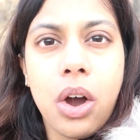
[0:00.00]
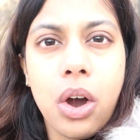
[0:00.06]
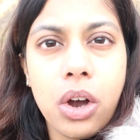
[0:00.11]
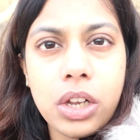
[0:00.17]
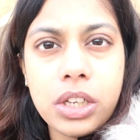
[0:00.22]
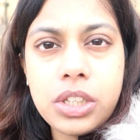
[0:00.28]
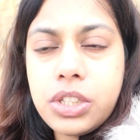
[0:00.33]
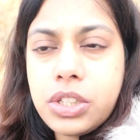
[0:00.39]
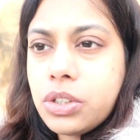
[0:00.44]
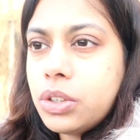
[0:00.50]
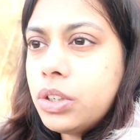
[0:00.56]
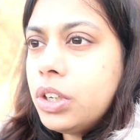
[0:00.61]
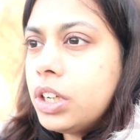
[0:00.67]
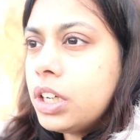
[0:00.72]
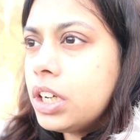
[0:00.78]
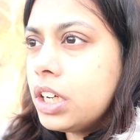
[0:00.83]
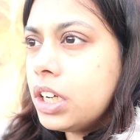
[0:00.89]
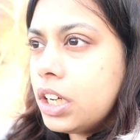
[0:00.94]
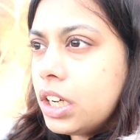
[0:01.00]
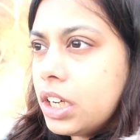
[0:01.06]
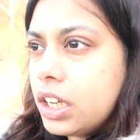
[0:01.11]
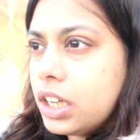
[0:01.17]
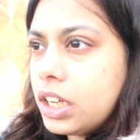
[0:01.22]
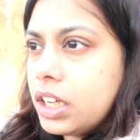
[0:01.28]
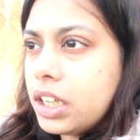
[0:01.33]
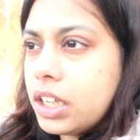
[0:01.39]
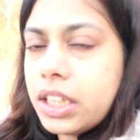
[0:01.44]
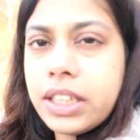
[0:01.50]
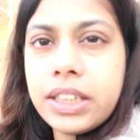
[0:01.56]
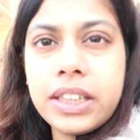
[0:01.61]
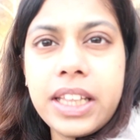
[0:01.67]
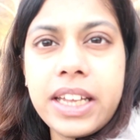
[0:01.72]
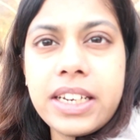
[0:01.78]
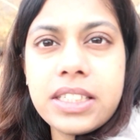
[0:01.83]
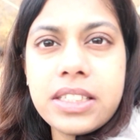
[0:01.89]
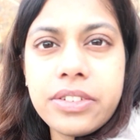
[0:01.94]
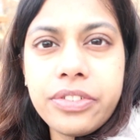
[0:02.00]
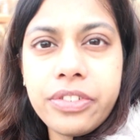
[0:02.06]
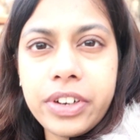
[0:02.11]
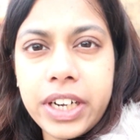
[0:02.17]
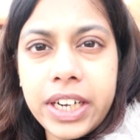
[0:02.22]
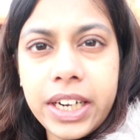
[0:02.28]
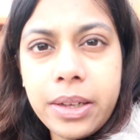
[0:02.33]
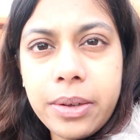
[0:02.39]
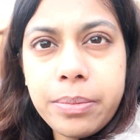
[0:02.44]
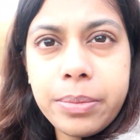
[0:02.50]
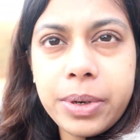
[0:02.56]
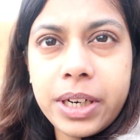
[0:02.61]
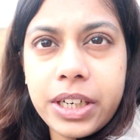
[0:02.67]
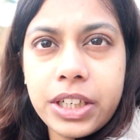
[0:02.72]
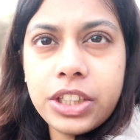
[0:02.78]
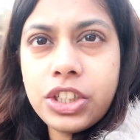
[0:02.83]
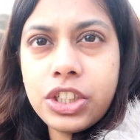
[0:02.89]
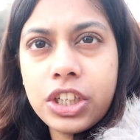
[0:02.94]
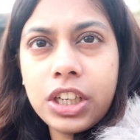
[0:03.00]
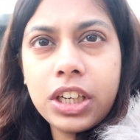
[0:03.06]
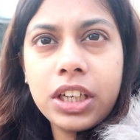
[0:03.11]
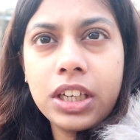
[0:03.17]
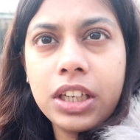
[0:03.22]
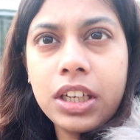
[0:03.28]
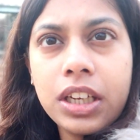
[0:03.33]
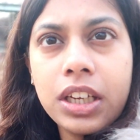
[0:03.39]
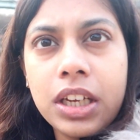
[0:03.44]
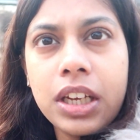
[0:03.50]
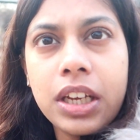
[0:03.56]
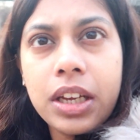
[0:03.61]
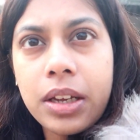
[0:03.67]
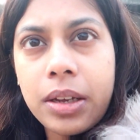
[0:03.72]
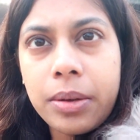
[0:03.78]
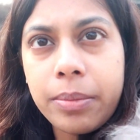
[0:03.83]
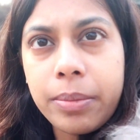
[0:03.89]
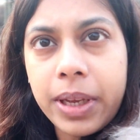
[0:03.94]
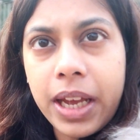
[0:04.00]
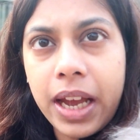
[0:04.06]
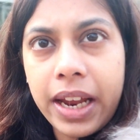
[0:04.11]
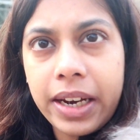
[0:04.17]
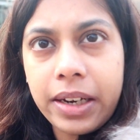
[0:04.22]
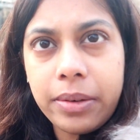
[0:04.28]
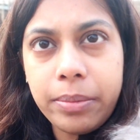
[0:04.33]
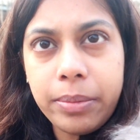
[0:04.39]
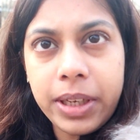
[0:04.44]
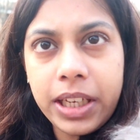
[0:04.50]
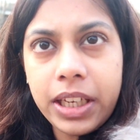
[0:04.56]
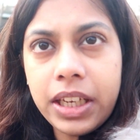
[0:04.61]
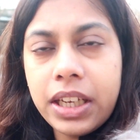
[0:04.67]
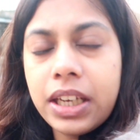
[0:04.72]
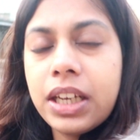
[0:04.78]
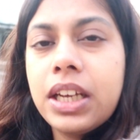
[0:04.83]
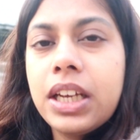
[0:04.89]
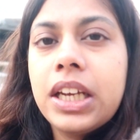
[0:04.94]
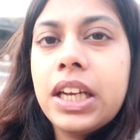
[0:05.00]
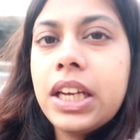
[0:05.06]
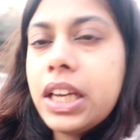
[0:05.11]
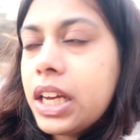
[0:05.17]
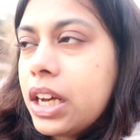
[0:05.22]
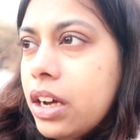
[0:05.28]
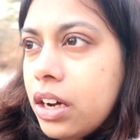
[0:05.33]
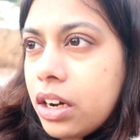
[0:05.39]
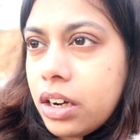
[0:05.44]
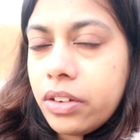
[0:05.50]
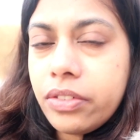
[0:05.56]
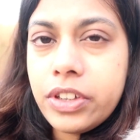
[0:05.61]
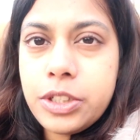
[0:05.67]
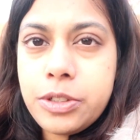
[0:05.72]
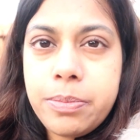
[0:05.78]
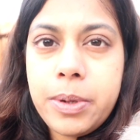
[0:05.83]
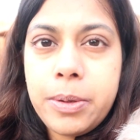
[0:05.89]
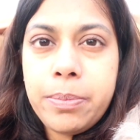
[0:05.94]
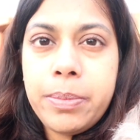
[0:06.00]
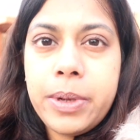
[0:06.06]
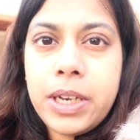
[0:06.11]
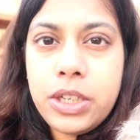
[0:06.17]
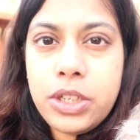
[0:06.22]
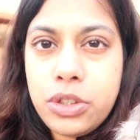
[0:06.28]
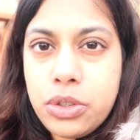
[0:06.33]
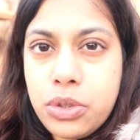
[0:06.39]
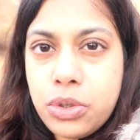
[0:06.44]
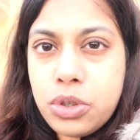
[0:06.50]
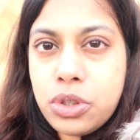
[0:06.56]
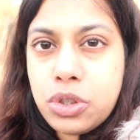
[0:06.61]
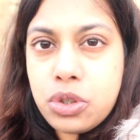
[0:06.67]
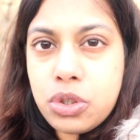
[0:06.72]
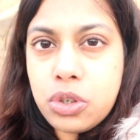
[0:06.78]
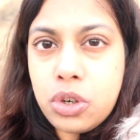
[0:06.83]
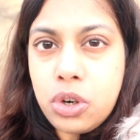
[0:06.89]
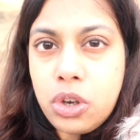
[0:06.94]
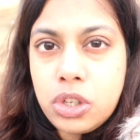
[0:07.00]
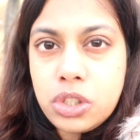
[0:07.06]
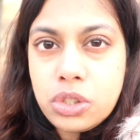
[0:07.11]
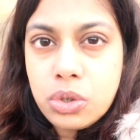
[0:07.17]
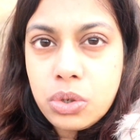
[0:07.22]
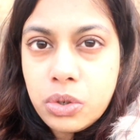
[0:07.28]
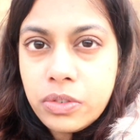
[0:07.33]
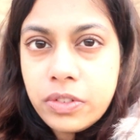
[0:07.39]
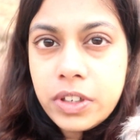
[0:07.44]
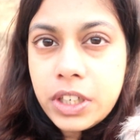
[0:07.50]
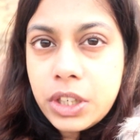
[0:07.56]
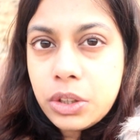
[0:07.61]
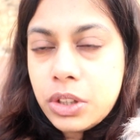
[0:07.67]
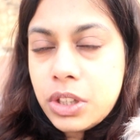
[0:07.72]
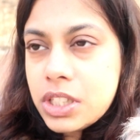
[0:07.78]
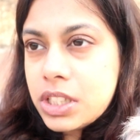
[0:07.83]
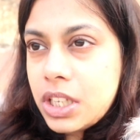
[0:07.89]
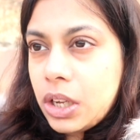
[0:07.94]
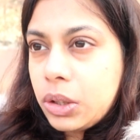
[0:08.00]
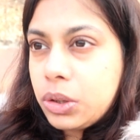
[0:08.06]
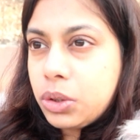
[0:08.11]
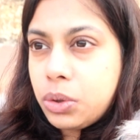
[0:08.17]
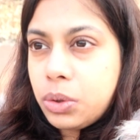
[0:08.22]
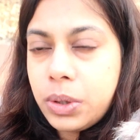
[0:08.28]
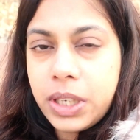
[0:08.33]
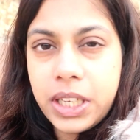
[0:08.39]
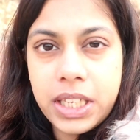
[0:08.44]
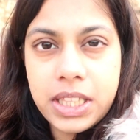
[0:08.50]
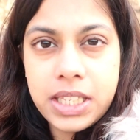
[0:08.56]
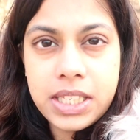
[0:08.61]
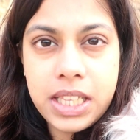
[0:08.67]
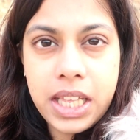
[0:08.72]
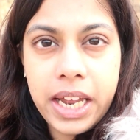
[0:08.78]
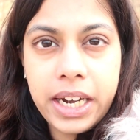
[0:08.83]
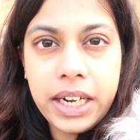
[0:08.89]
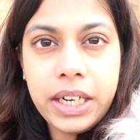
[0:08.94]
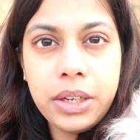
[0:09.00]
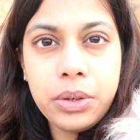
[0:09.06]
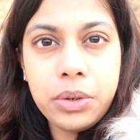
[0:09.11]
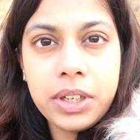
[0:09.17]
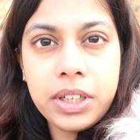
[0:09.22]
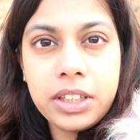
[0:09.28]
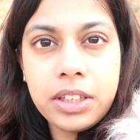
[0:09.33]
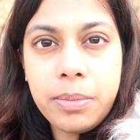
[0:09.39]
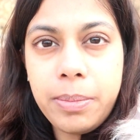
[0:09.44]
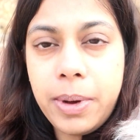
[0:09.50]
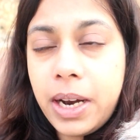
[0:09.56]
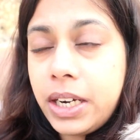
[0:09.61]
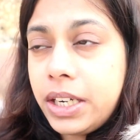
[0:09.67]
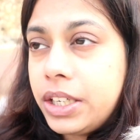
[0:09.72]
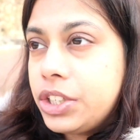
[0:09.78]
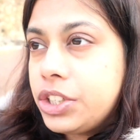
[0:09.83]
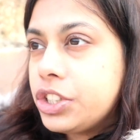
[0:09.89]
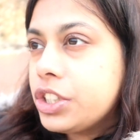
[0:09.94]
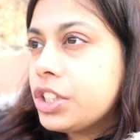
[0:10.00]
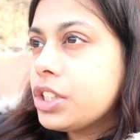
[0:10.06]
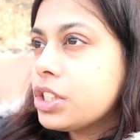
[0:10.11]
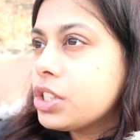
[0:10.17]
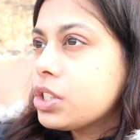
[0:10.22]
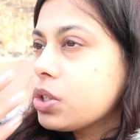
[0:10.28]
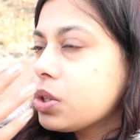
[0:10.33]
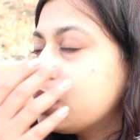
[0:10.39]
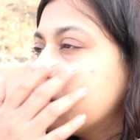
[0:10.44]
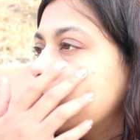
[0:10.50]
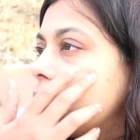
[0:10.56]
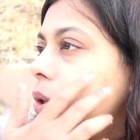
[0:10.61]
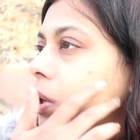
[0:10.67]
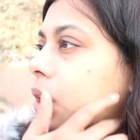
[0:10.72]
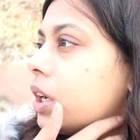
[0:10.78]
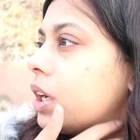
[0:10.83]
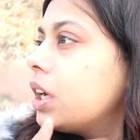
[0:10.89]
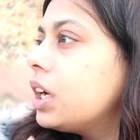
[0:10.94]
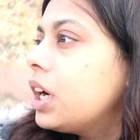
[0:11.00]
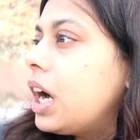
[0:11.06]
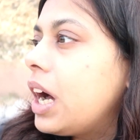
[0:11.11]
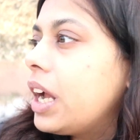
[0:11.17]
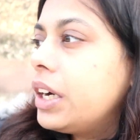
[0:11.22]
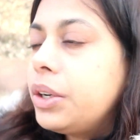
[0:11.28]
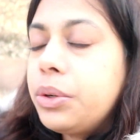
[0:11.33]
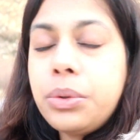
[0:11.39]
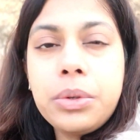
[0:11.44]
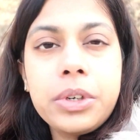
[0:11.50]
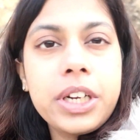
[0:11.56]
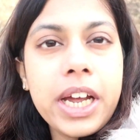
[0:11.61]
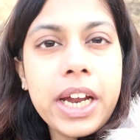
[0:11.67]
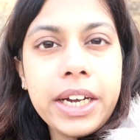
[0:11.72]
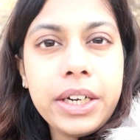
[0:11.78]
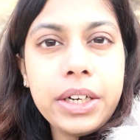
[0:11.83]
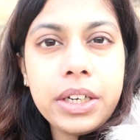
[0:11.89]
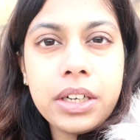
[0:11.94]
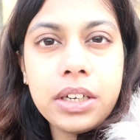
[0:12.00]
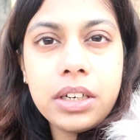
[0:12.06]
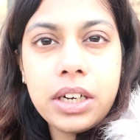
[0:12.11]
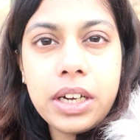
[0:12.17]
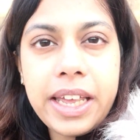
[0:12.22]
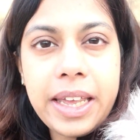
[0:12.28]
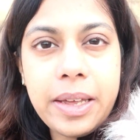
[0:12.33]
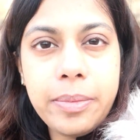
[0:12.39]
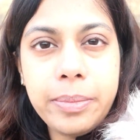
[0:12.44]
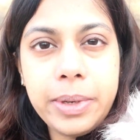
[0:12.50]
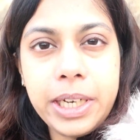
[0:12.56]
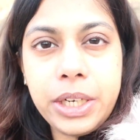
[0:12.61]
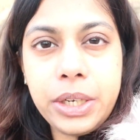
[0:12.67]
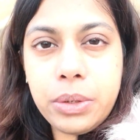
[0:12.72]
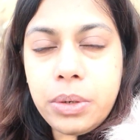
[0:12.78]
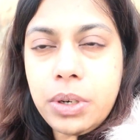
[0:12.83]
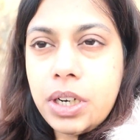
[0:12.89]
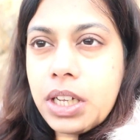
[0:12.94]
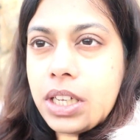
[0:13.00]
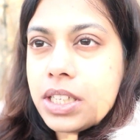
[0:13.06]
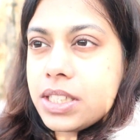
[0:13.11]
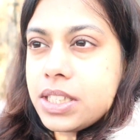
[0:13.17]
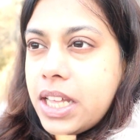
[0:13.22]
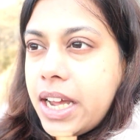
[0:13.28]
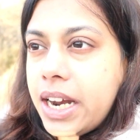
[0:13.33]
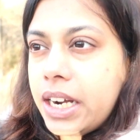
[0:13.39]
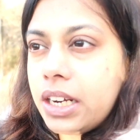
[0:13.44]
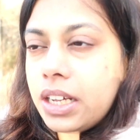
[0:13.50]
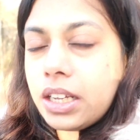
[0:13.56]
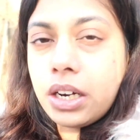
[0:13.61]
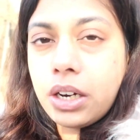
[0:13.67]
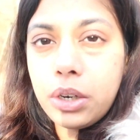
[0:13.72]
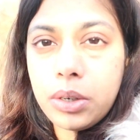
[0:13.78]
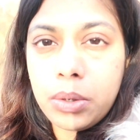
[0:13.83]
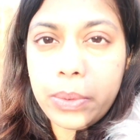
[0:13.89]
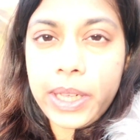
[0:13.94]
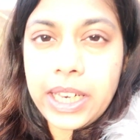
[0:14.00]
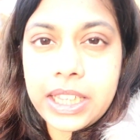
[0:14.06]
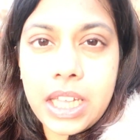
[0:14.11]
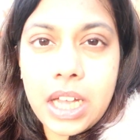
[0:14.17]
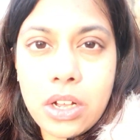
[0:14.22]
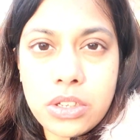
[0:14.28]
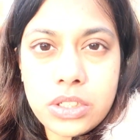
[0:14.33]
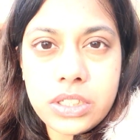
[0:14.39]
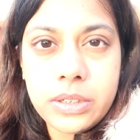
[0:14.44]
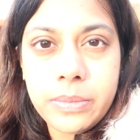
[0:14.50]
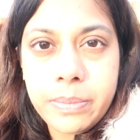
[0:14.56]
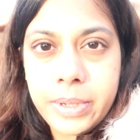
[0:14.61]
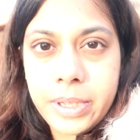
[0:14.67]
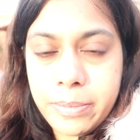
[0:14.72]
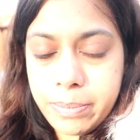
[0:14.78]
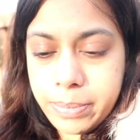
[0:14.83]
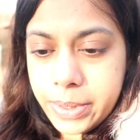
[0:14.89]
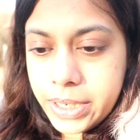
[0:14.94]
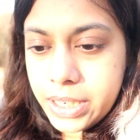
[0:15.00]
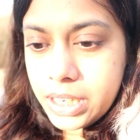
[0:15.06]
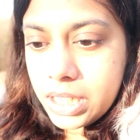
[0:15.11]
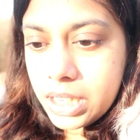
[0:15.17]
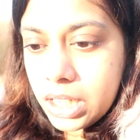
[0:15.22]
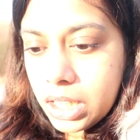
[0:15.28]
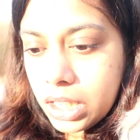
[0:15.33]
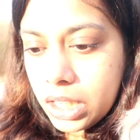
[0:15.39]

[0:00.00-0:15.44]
Also, there is a freedom bridge behind me, which people used to cross over to the South Korean side during the partition. So our tour guide Amy told us that around 12,000 people